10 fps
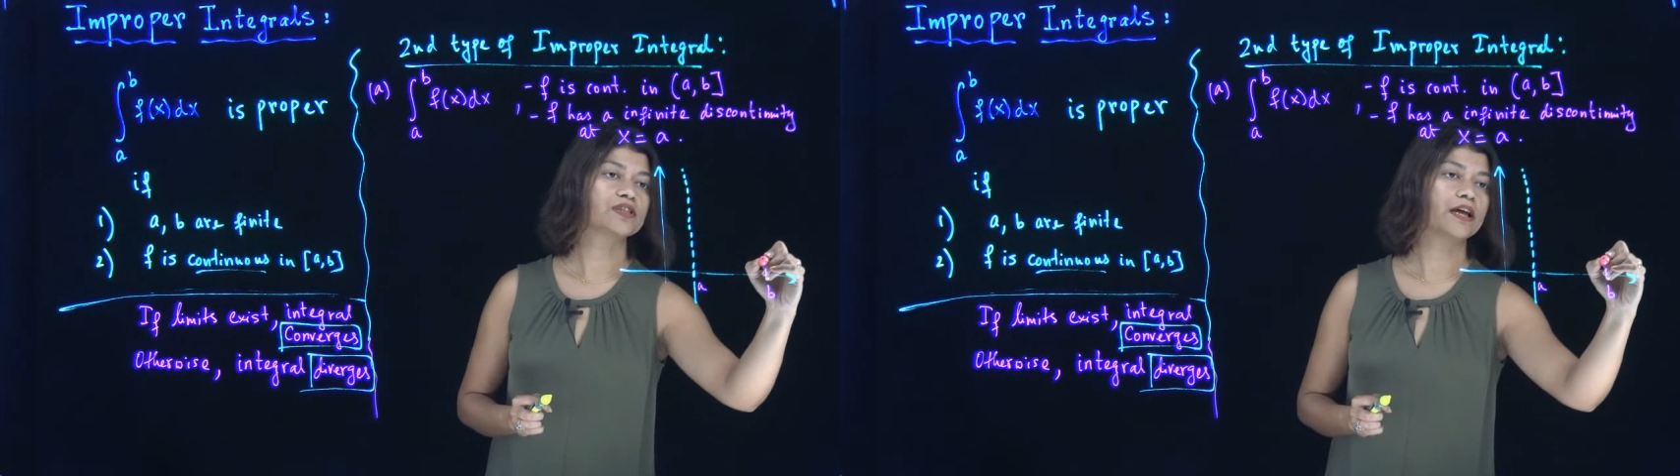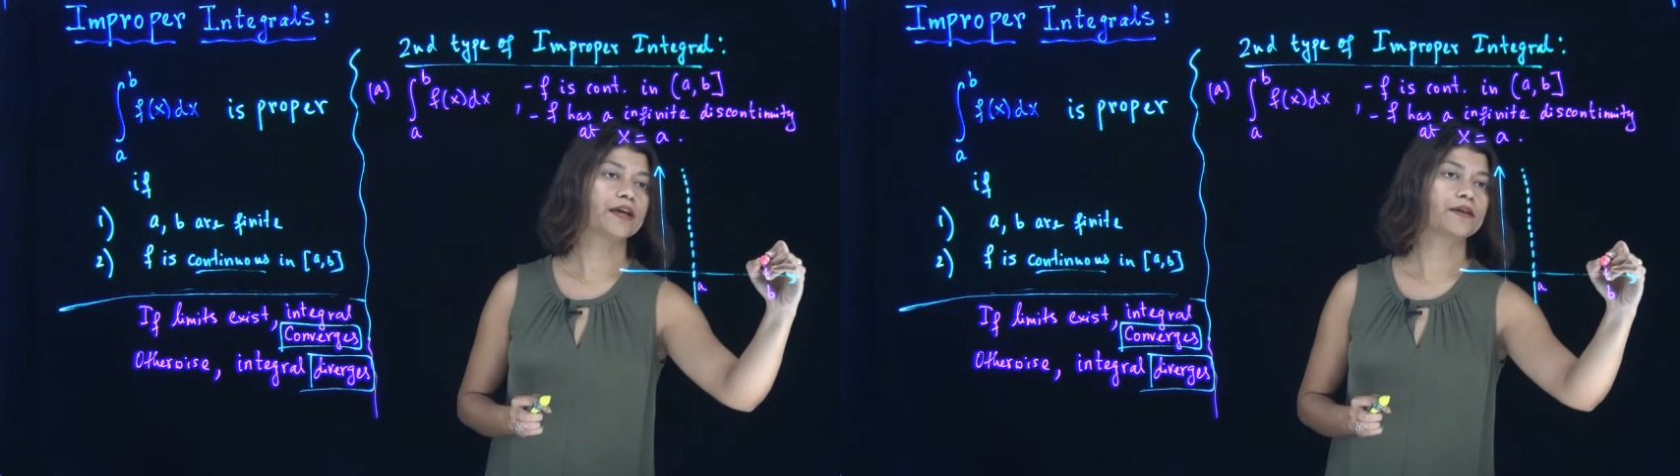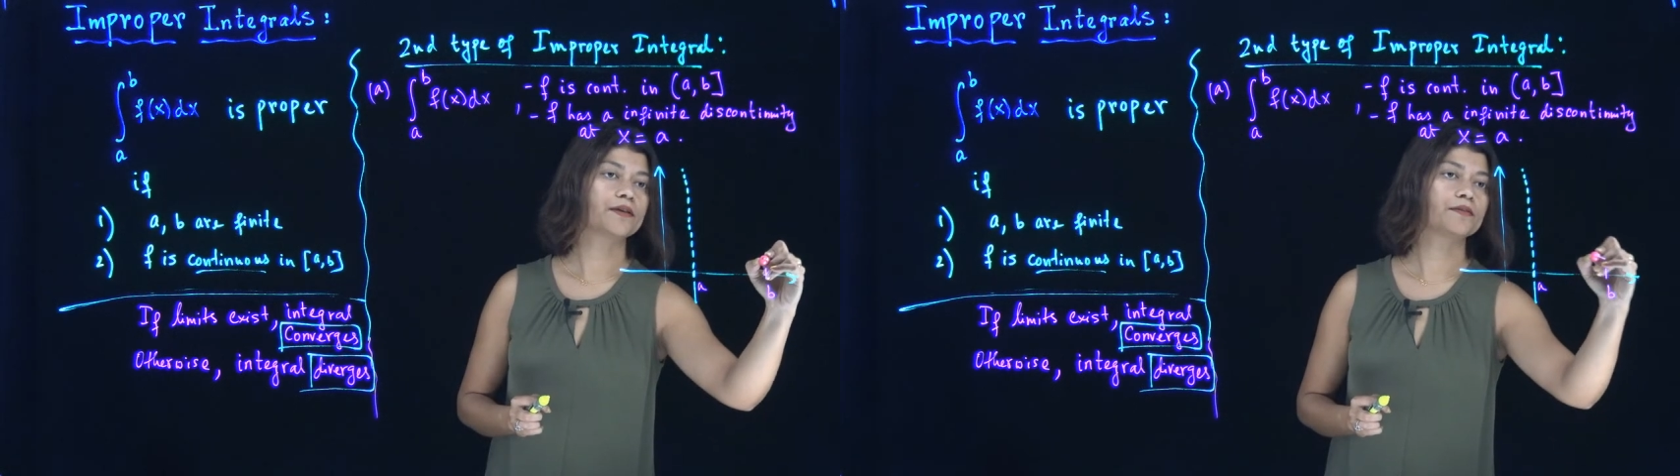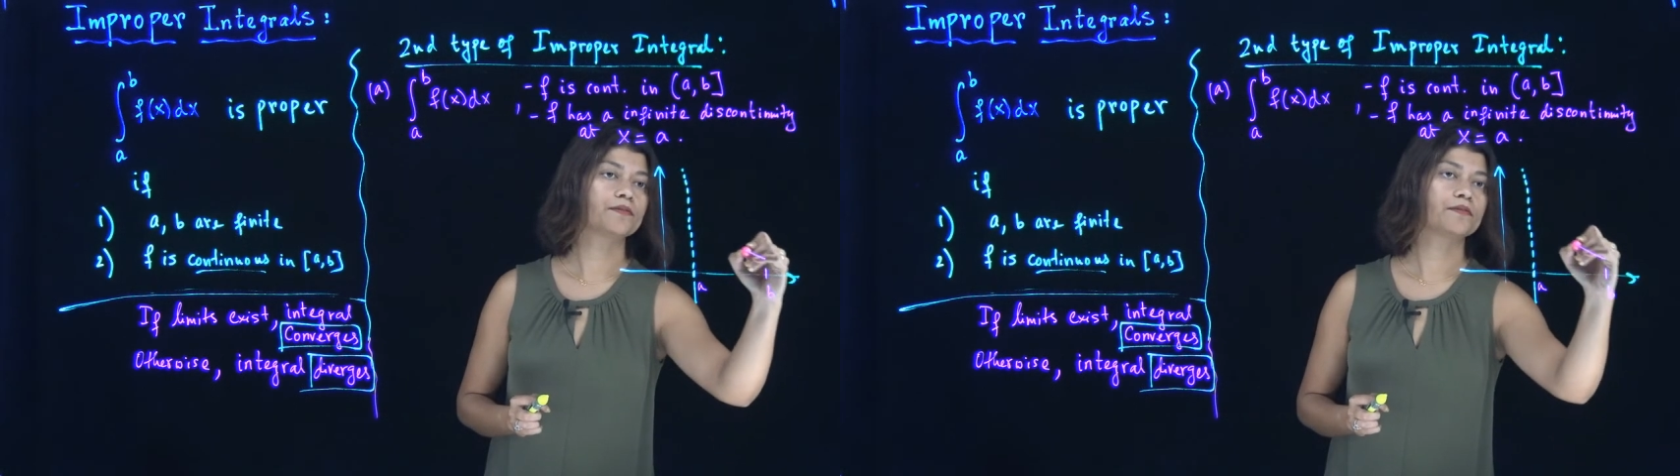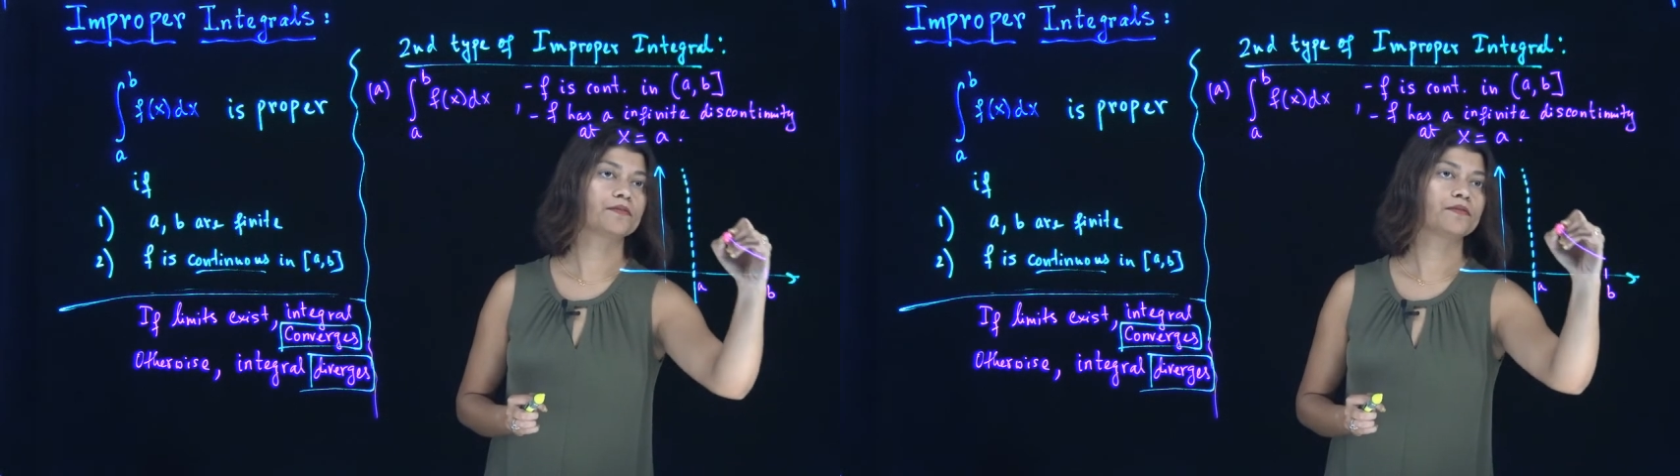like
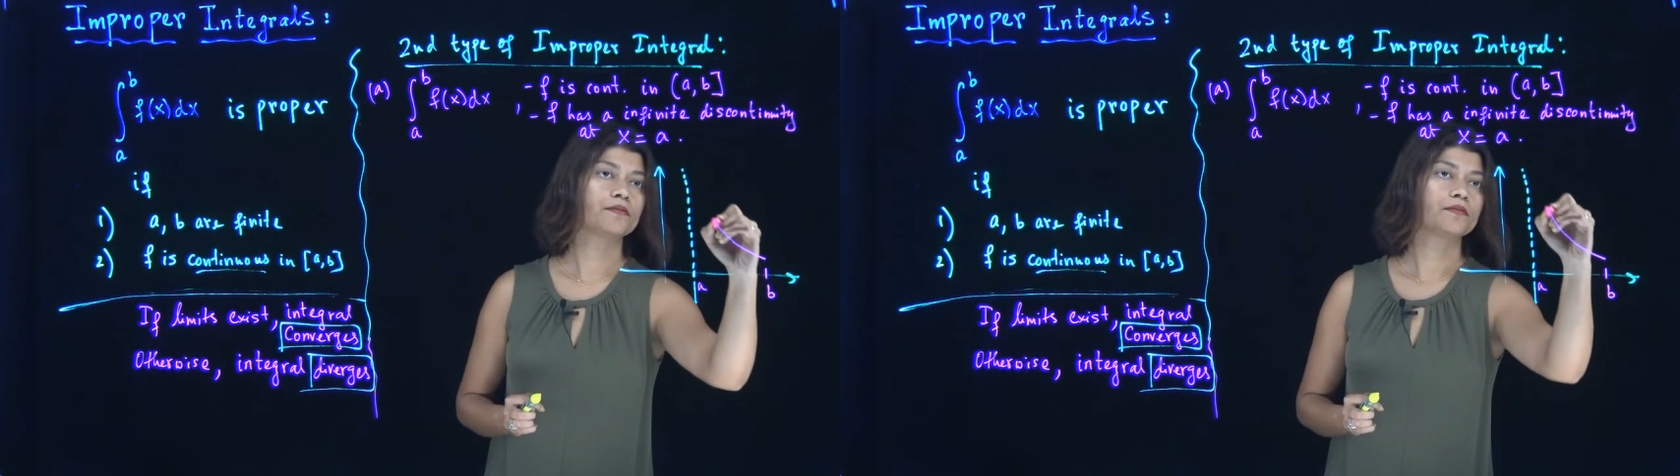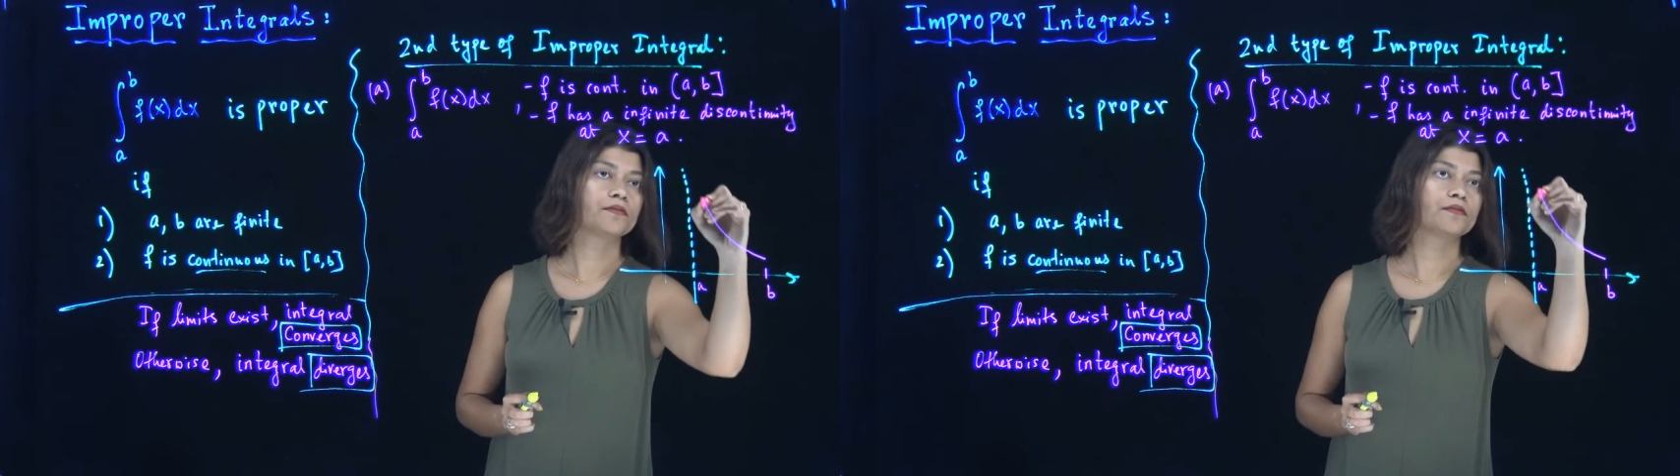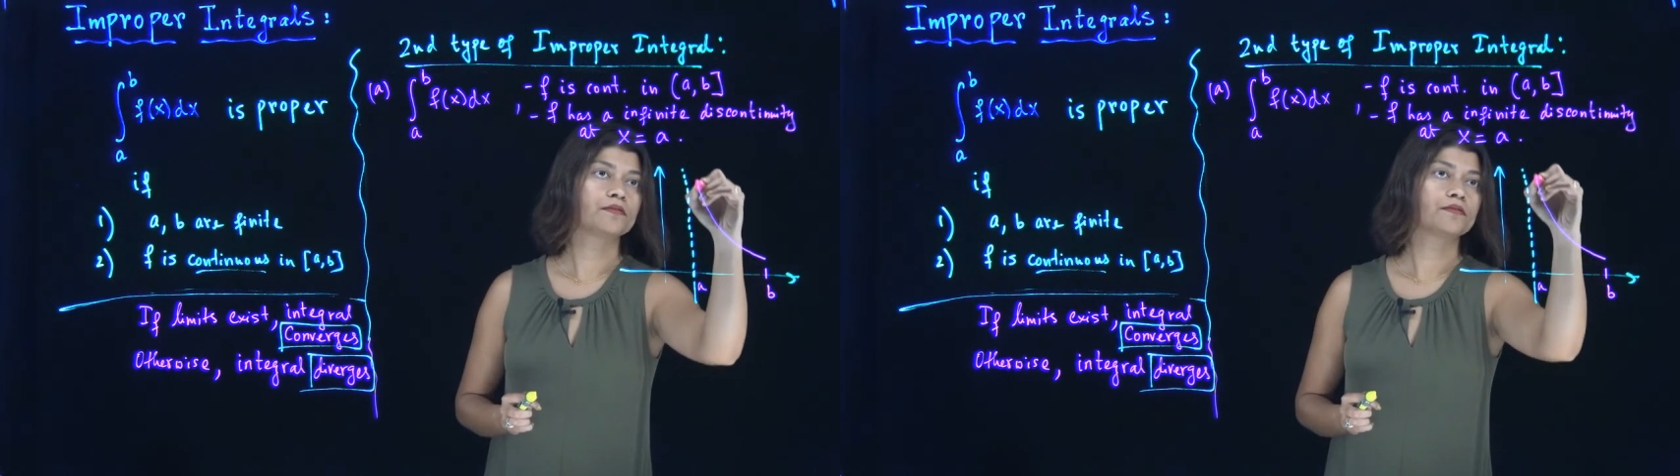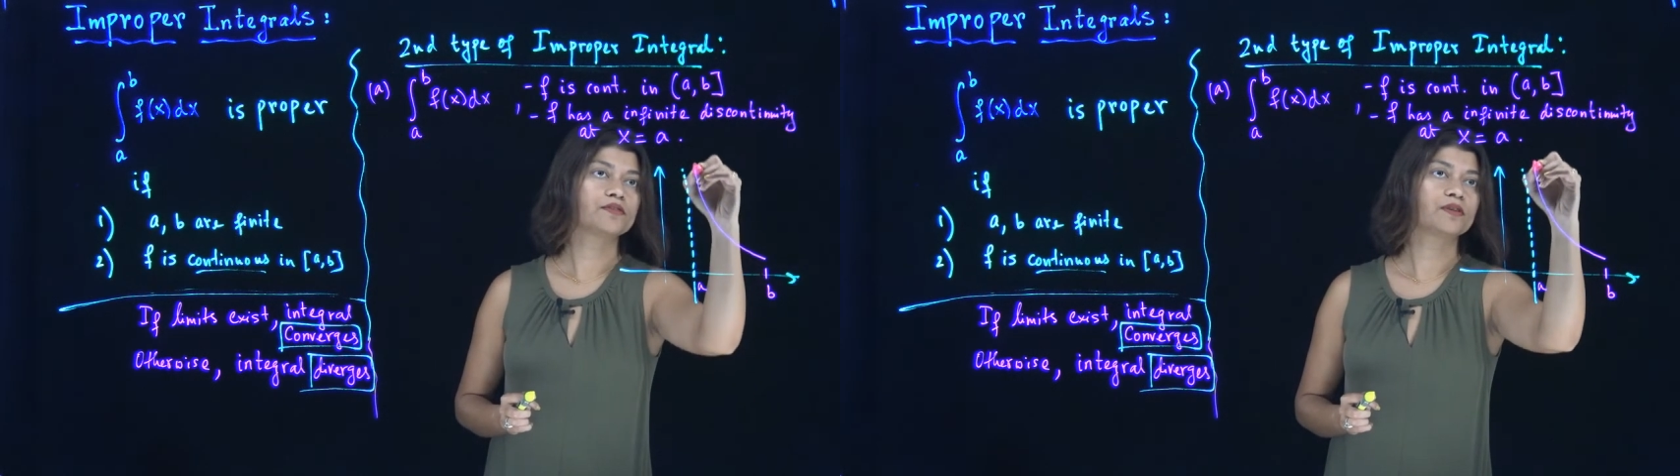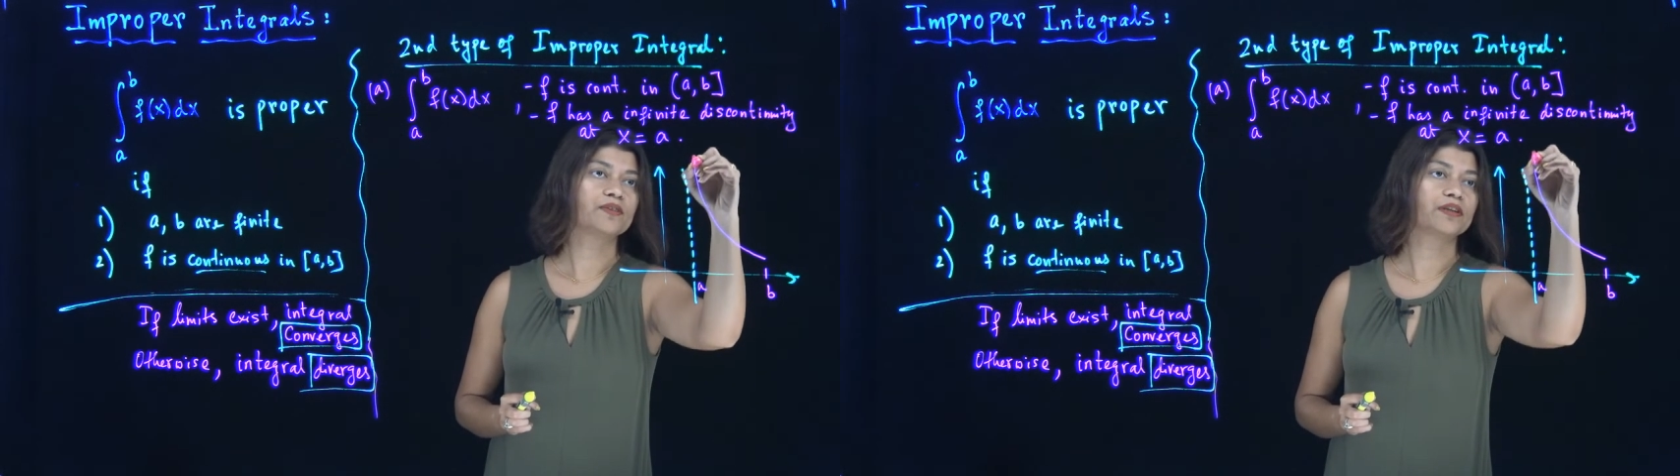
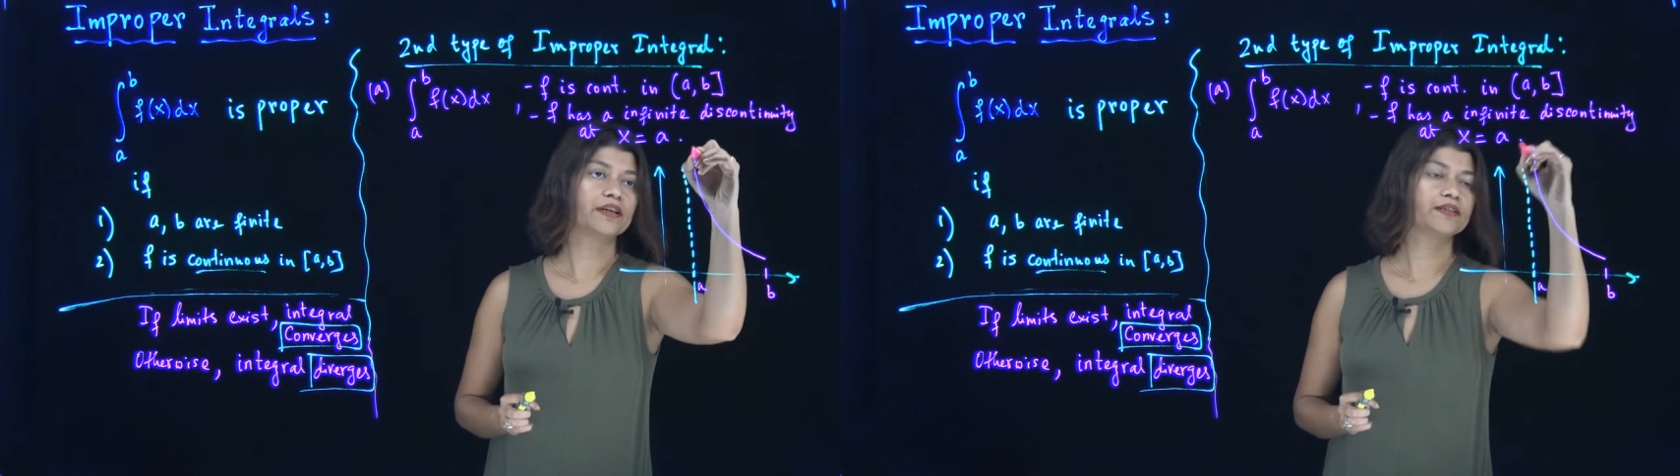something like